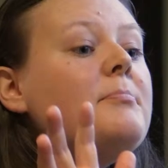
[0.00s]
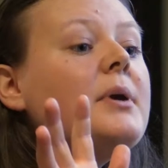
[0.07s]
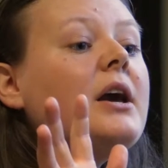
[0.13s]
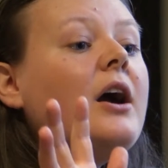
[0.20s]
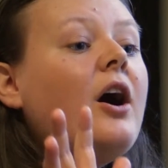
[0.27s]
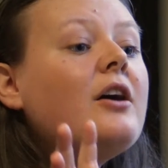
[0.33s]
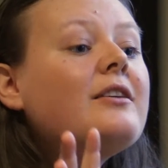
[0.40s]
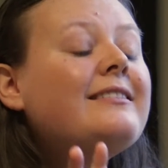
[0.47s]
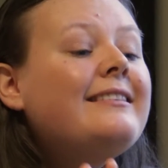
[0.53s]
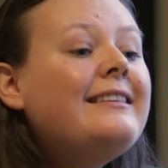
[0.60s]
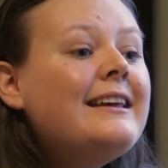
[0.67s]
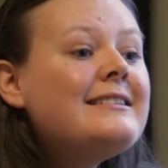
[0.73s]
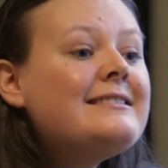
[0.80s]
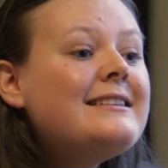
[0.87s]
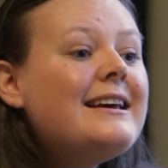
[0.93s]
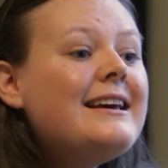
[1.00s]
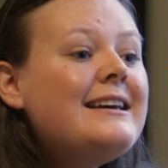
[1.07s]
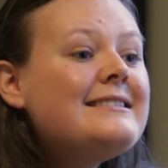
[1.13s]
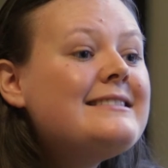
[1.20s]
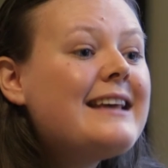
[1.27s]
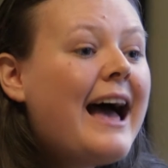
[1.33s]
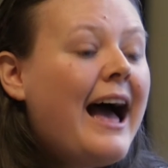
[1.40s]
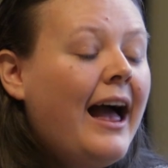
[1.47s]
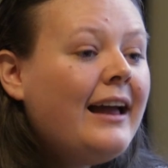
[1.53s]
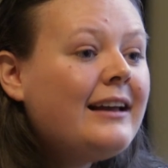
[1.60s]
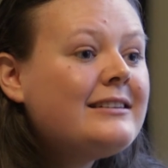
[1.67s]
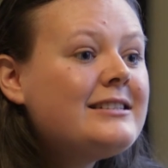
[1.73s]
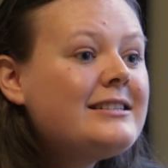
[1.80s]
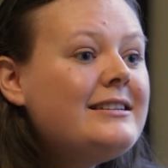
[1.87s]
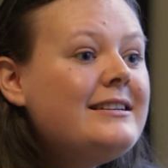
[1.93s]
Because this is
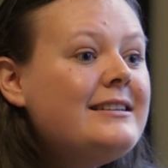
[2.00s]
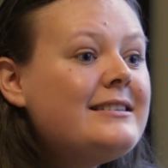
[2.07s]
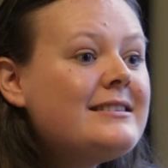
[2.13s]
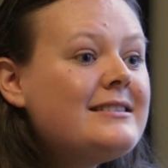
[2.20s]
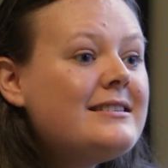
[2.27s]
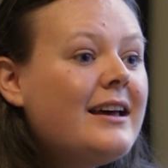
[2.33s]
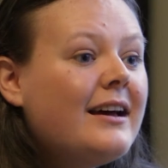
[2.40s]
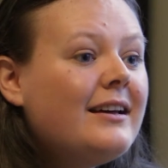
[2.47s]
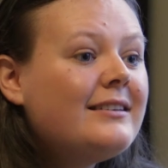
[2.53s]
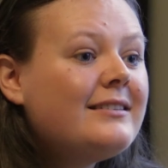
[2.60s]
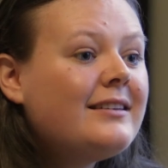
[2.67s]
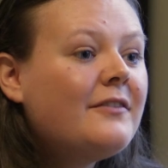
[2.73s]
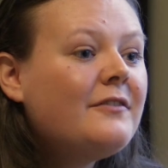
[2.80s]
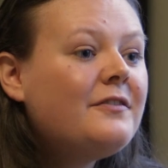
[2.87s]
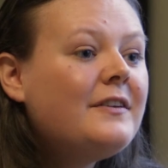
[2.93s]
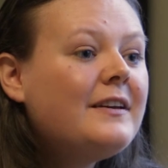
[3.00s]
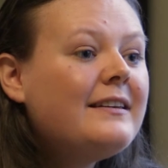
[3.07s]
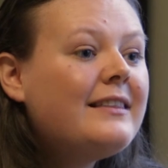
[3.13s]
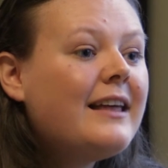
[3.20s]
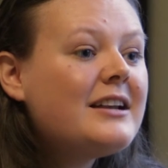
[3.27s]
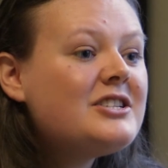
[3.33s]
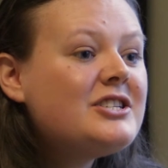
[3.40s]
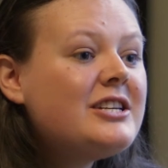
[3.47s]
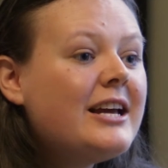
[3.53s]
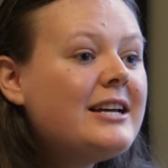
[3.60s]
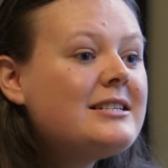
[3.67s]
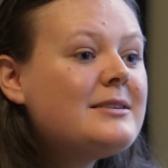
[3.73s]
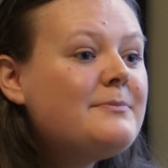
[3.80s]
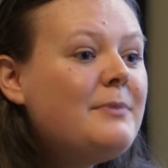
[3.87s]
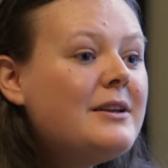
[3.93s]
actually something that
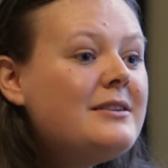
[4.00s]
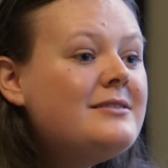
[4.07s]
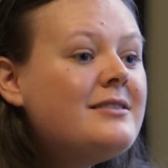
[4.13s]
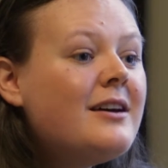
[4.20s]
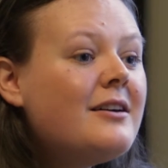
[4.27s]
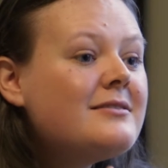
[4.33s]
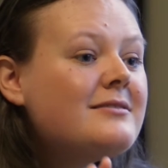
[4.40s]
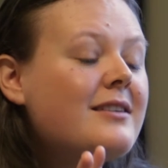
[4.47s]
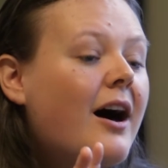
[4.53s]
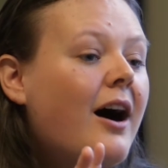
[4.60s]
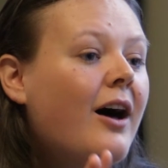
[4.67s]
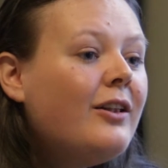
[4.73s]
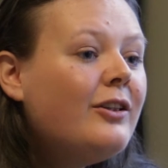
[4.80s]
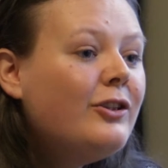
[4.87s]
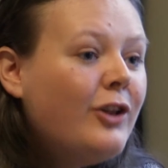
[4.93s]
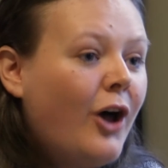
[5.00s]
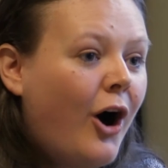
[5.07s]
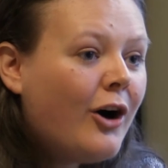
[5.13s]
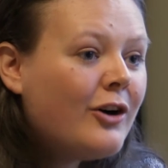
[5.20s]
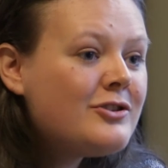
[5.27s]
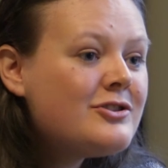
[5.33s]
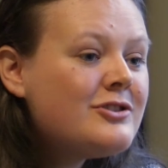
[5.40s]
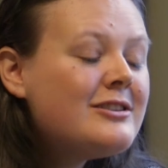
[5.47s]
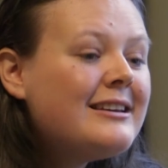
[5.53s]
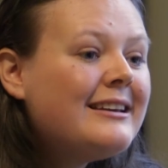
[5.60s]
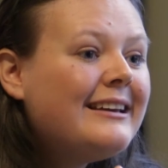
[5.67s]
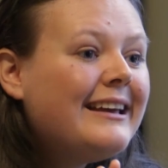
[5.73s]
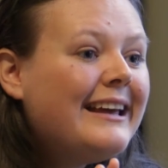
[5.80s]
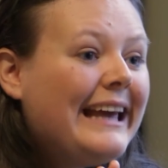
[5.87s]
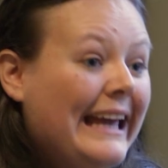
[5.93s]
Shakespeare does a lot
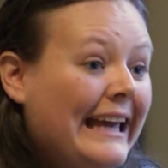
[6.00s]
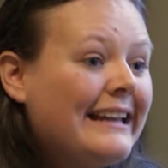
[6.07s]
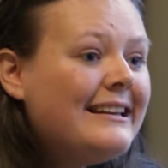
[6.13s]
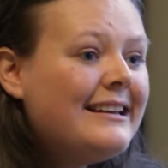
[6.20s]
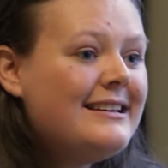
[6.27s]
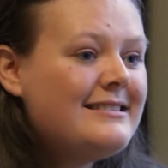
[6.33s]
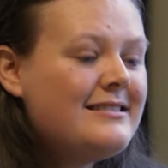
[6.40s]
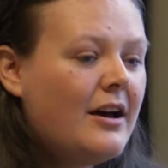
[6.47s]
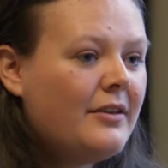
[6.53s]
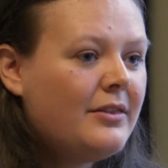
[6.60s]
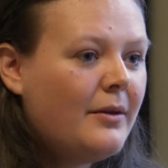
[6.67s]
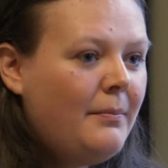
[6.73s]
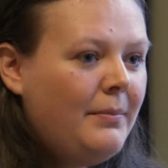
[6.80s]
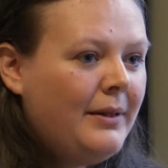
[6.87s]
in his other